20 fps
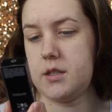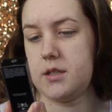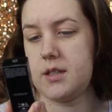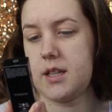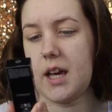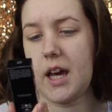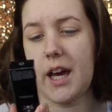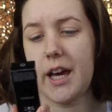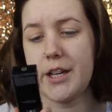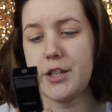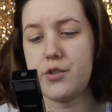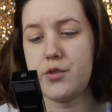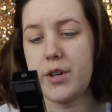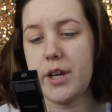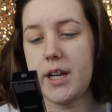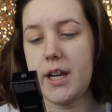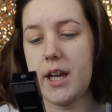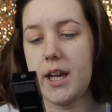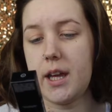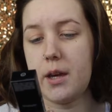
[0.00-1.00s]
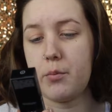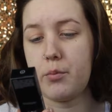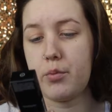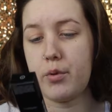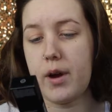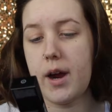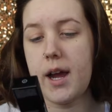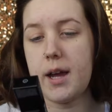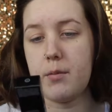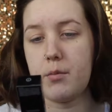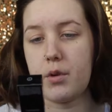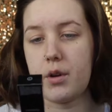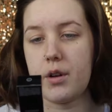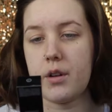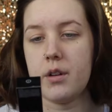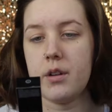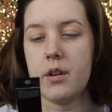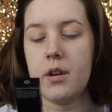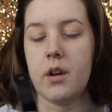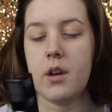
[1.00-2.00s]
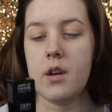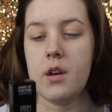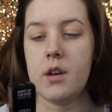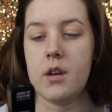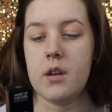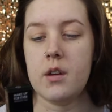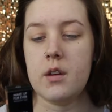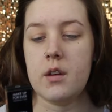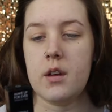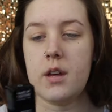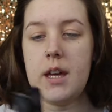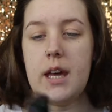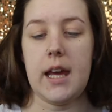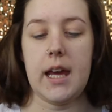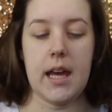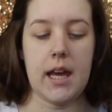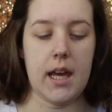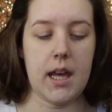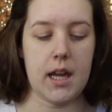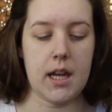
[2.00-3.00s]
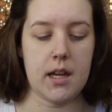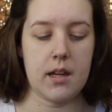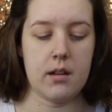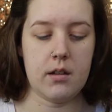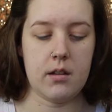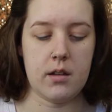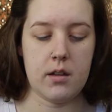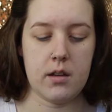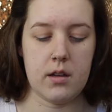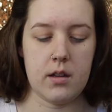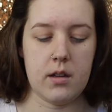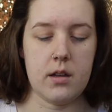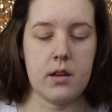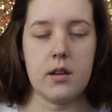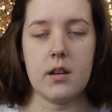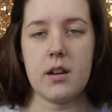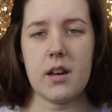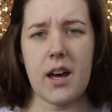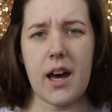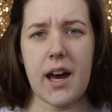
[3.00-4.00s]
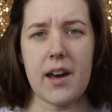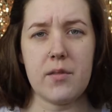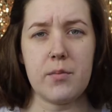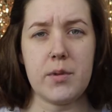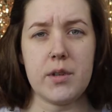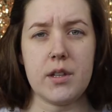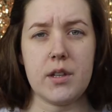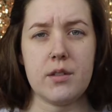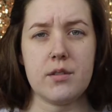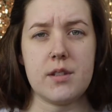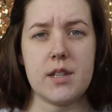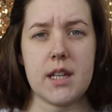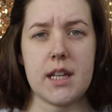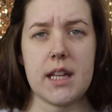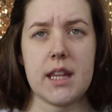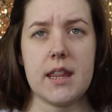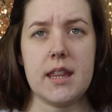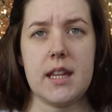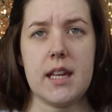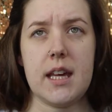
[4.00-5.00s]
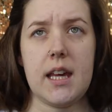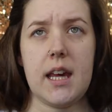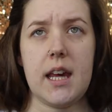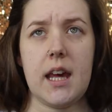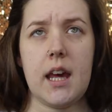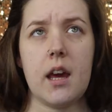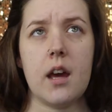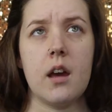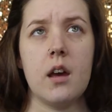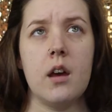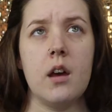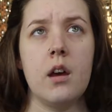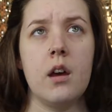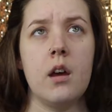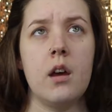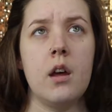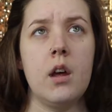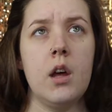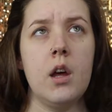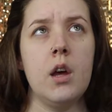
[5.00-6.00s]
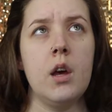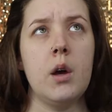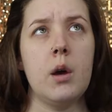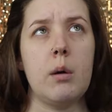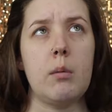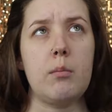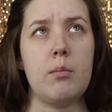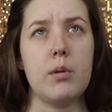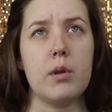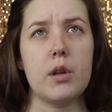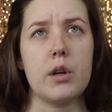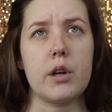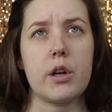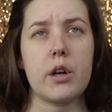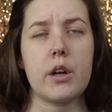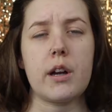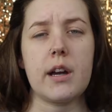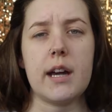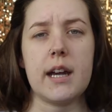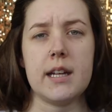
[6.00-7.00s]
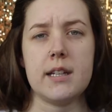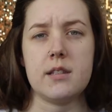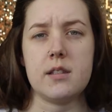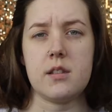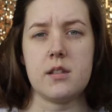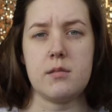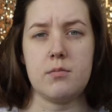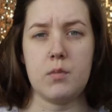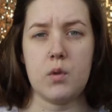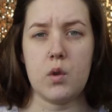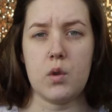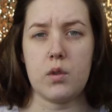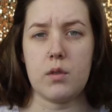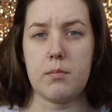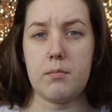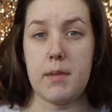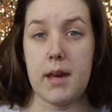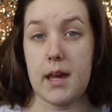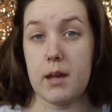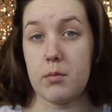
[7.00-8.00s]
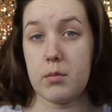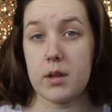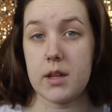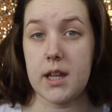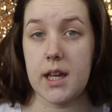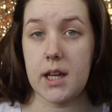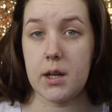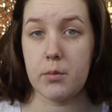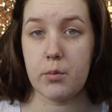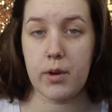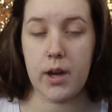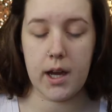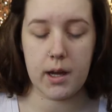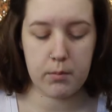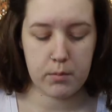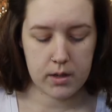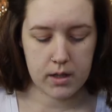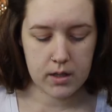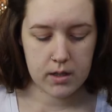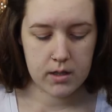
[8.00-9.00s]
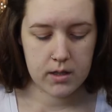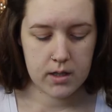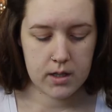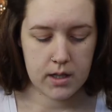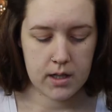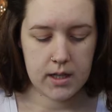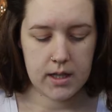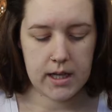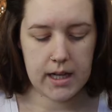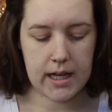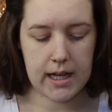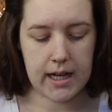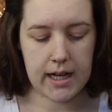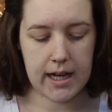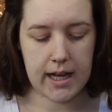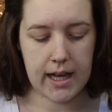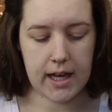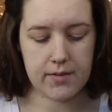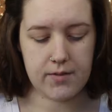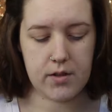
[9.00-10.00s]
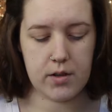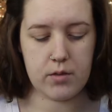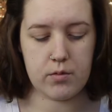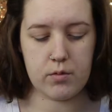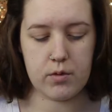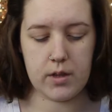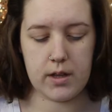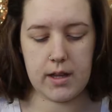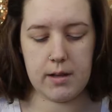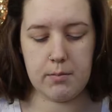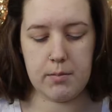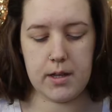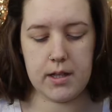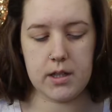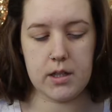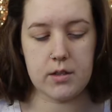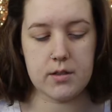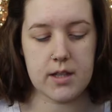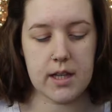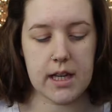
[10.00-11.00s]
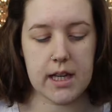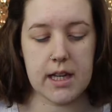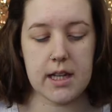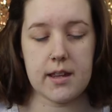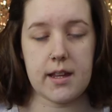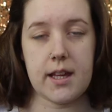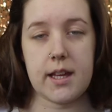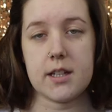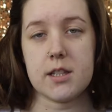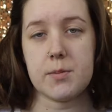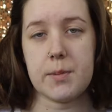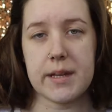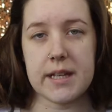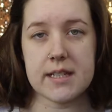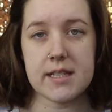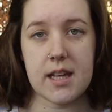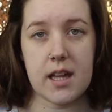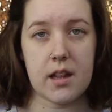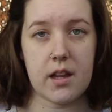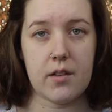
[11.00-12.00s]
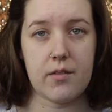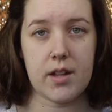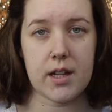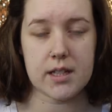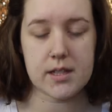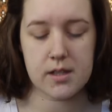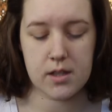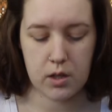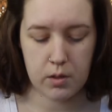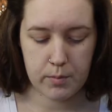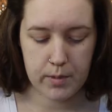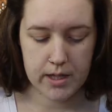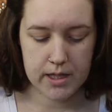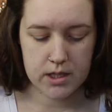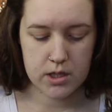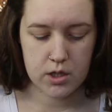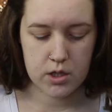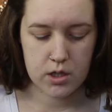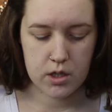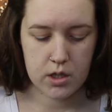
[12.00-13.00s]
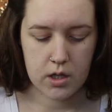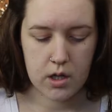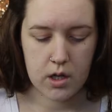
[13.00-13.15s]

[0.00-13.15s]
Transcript: It's a hydrating primer, and I've been using the Blur and Smooth Maybelline primer, and I haven't really been using anything else because I love that so much.